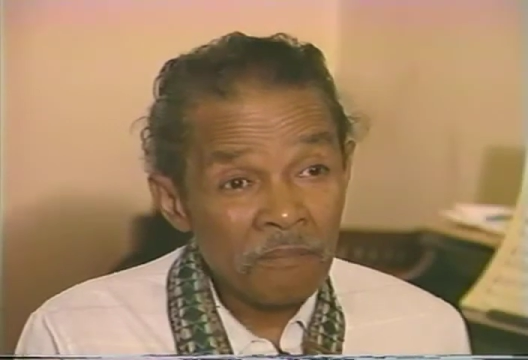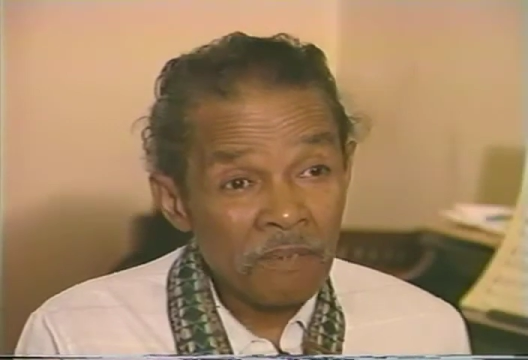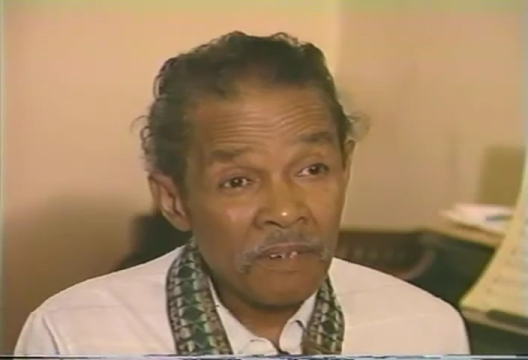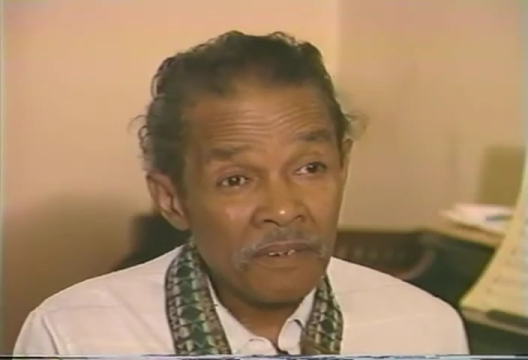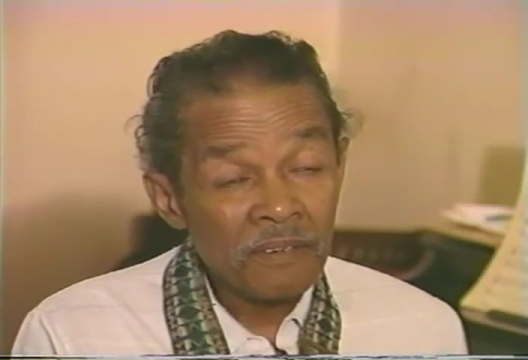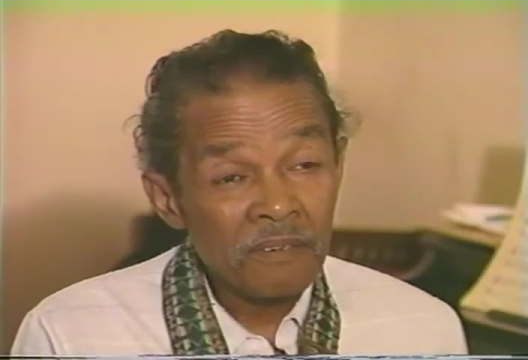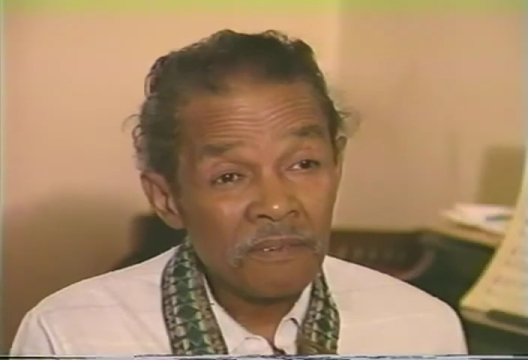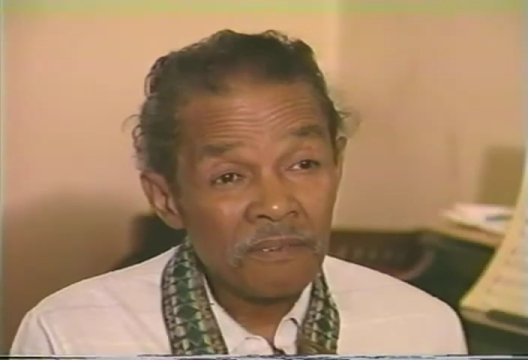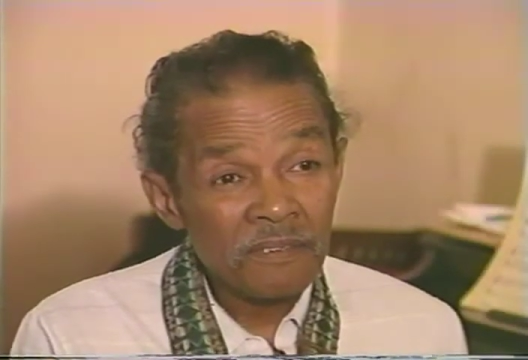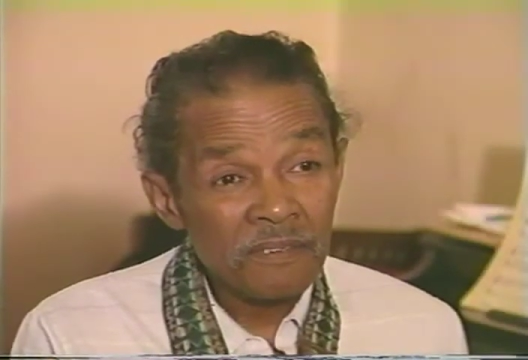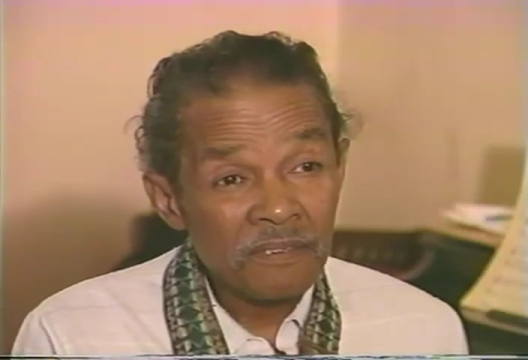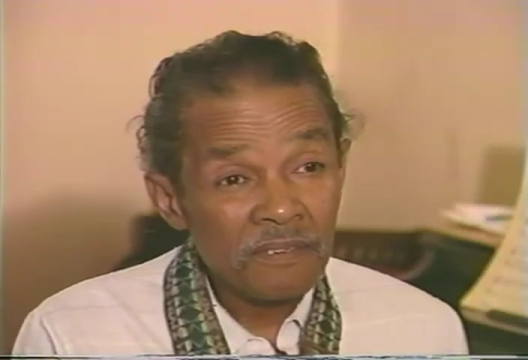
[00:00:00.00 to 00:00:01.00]
better, you know,
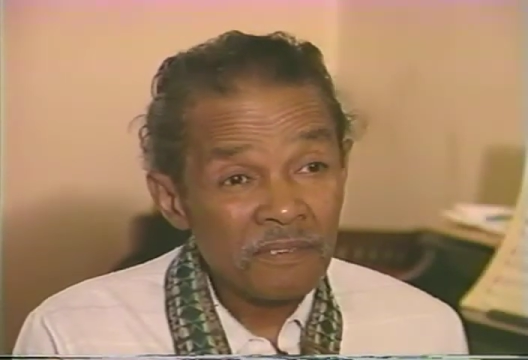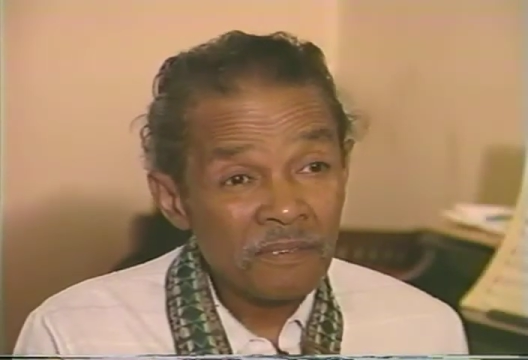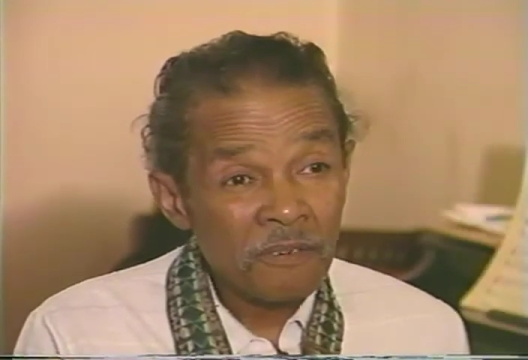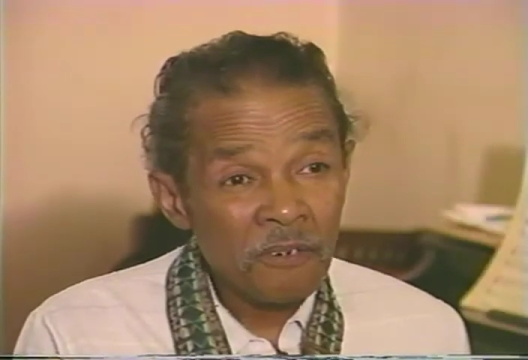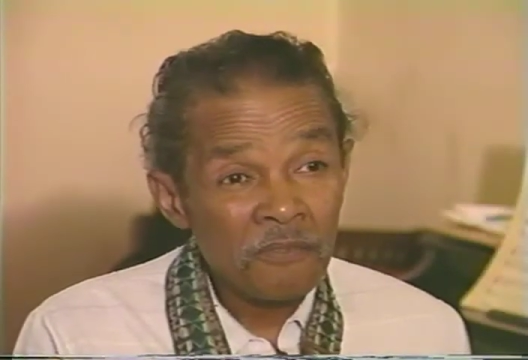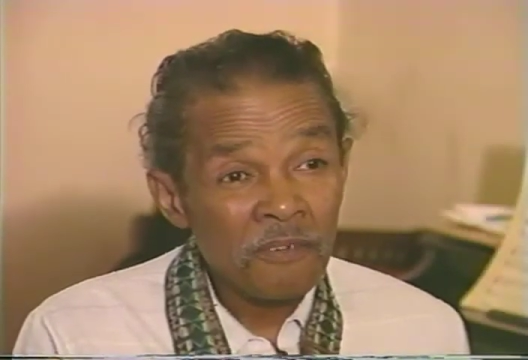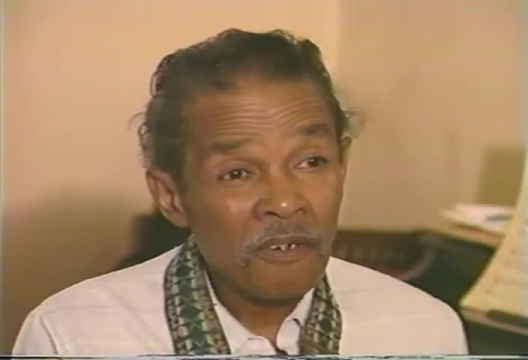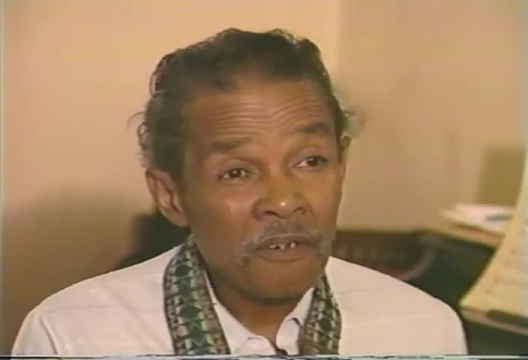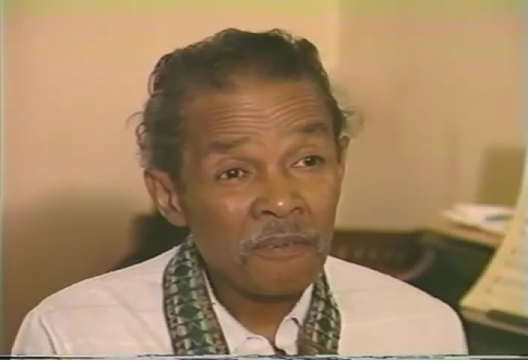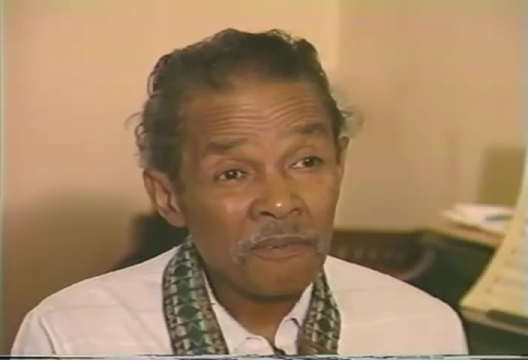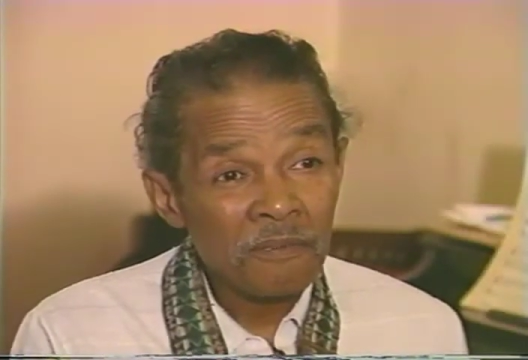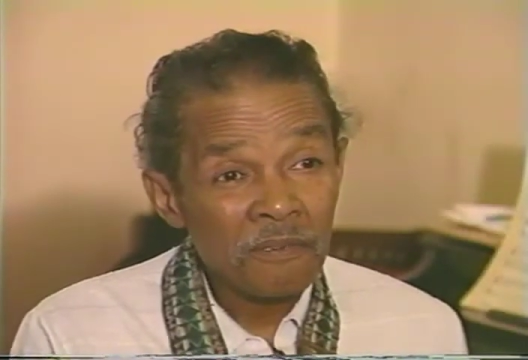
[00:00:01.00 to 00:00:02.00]
just overall.